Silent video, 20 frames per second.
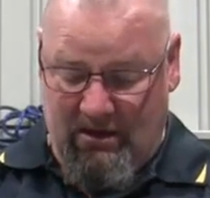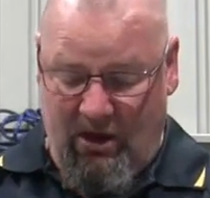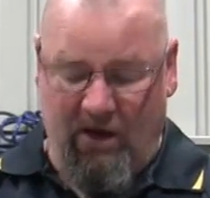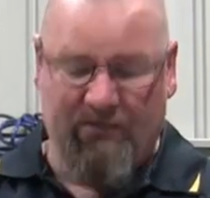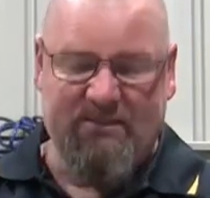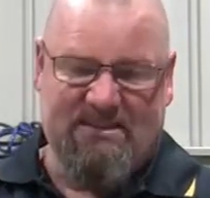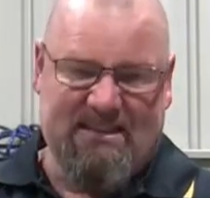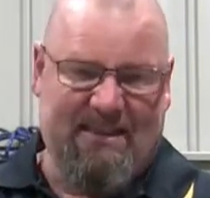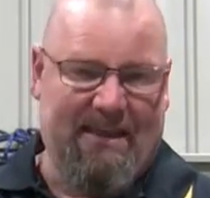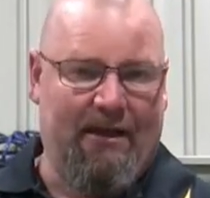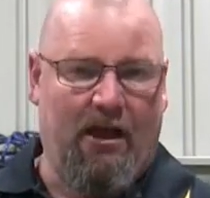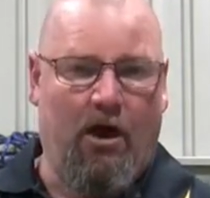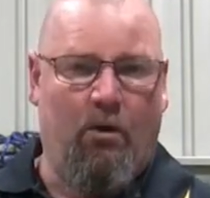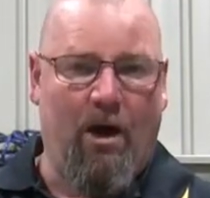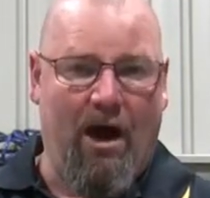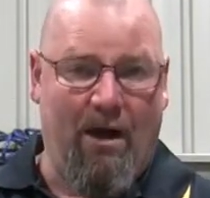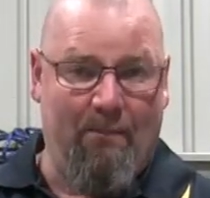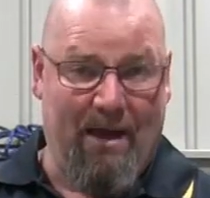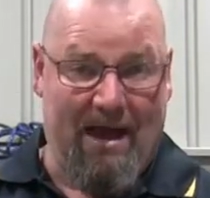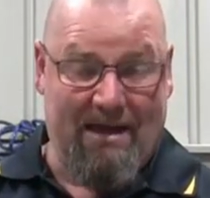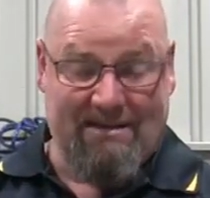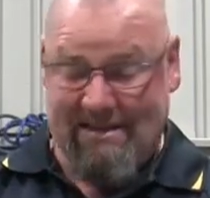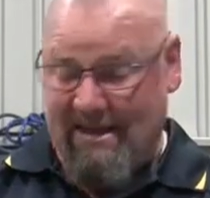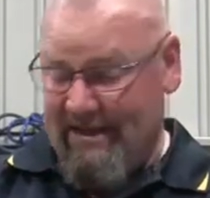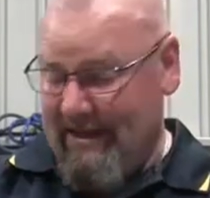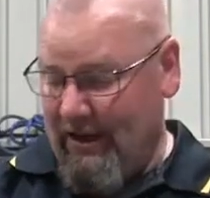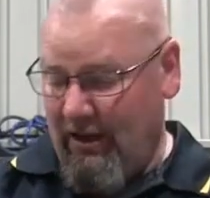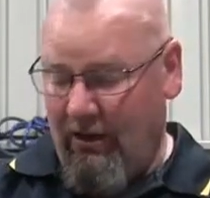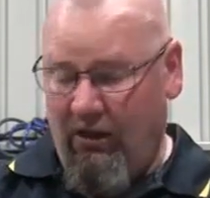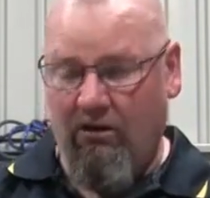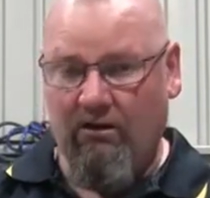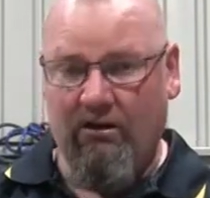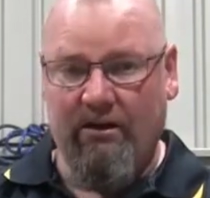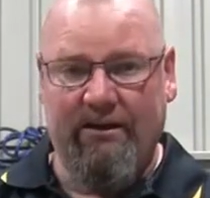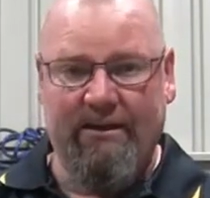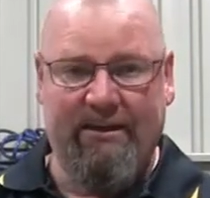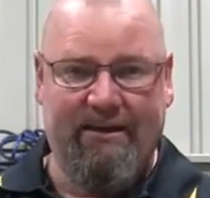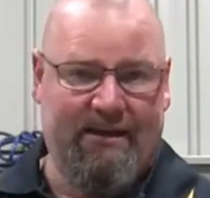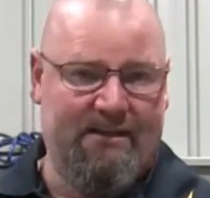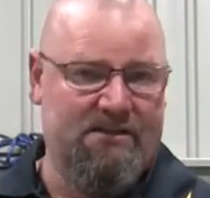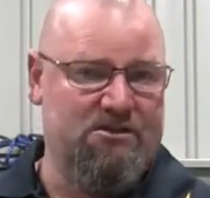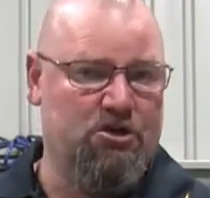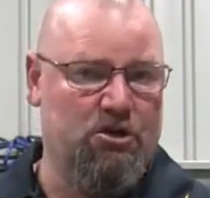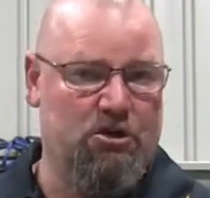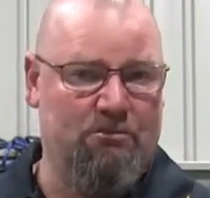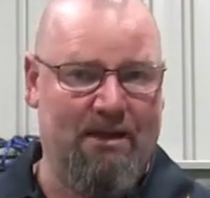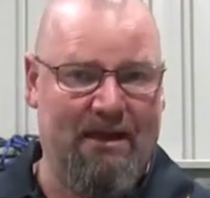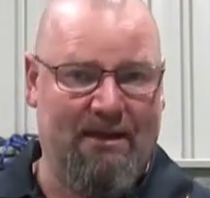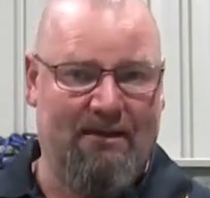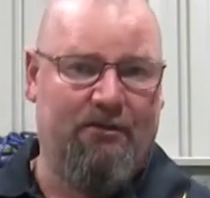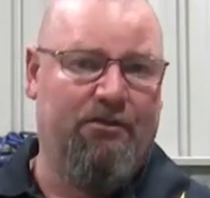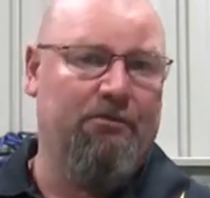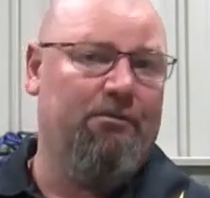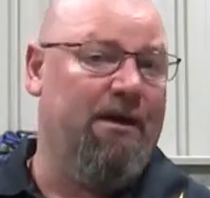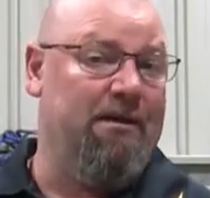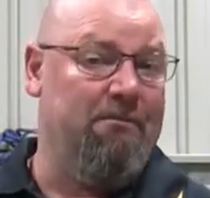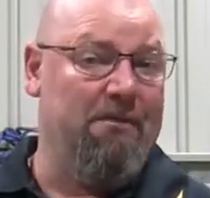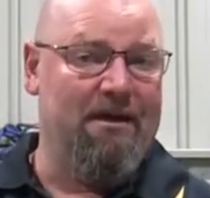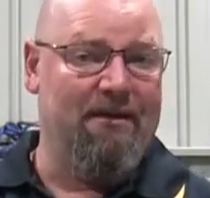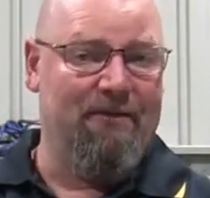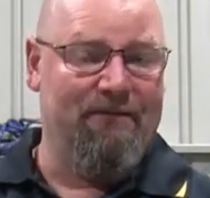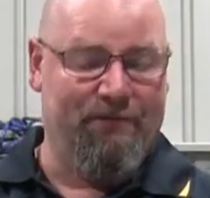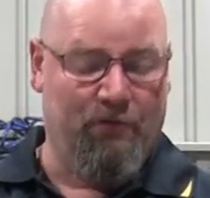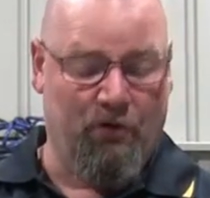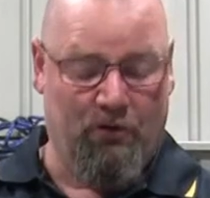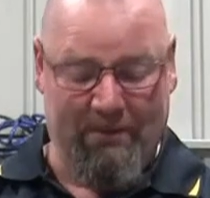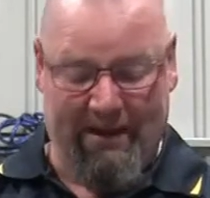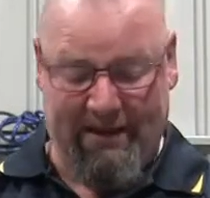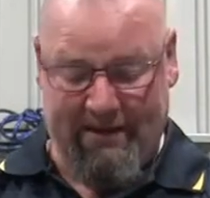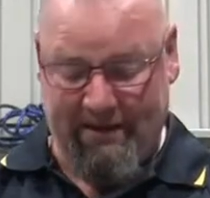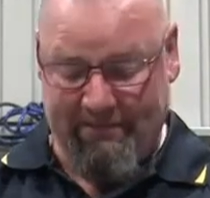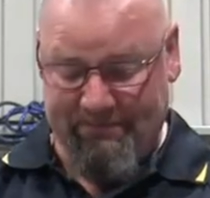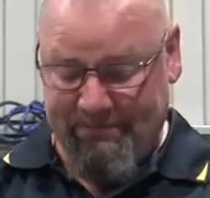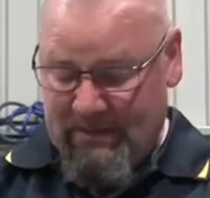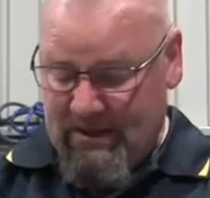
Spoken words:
Obviously they go up as they get longer. You can get 2 metre, 3 metre, 4 metre,